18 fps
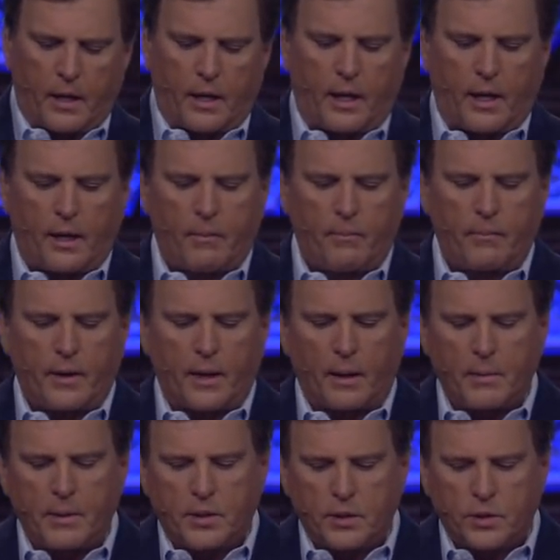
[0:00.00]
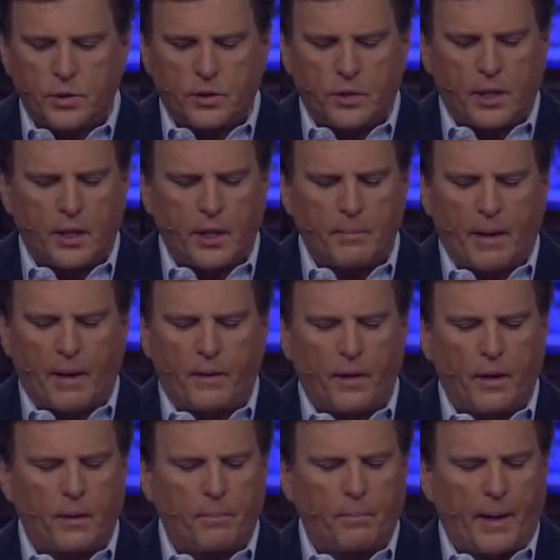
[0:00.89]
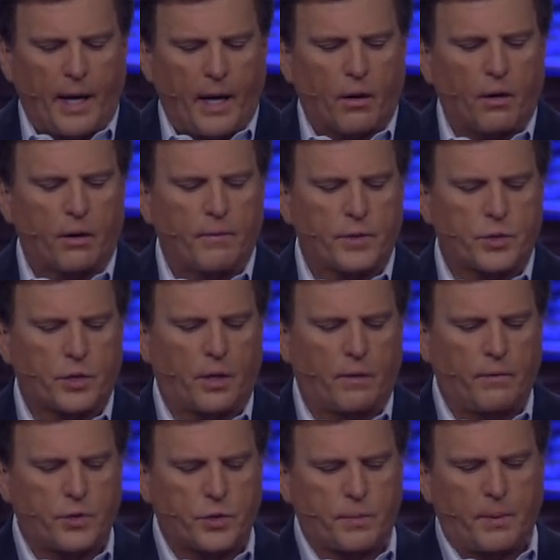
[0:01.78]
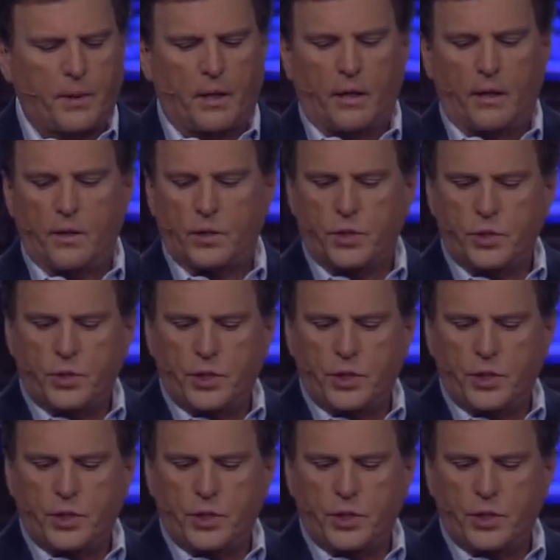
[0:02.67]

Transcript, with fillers: Um, let me t- tell you about the power of a servant spirit. Now, this is